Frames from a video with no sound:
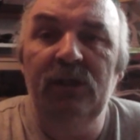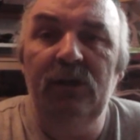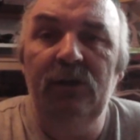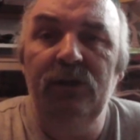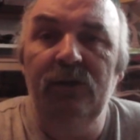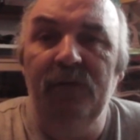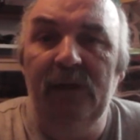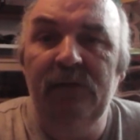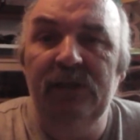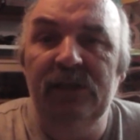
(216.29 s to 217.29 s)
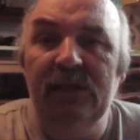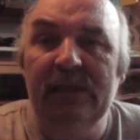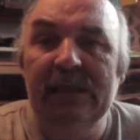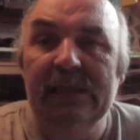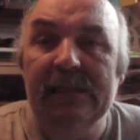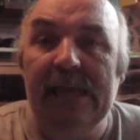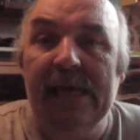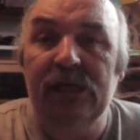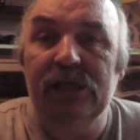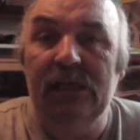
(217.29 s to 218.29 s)
you should have noticed that it's
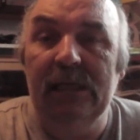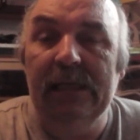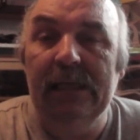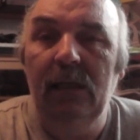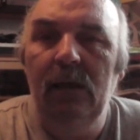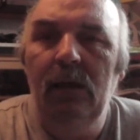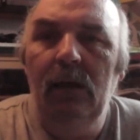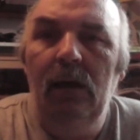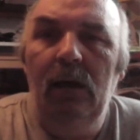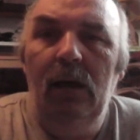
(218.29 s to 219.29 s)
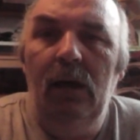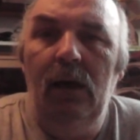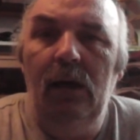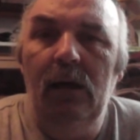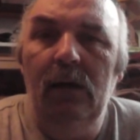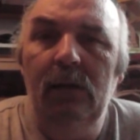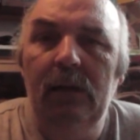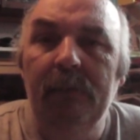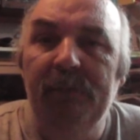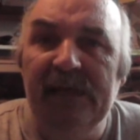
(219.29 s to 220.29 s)
actually
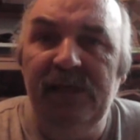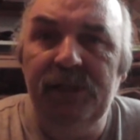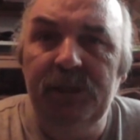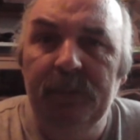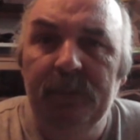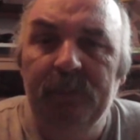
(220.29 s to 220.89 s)
in bits.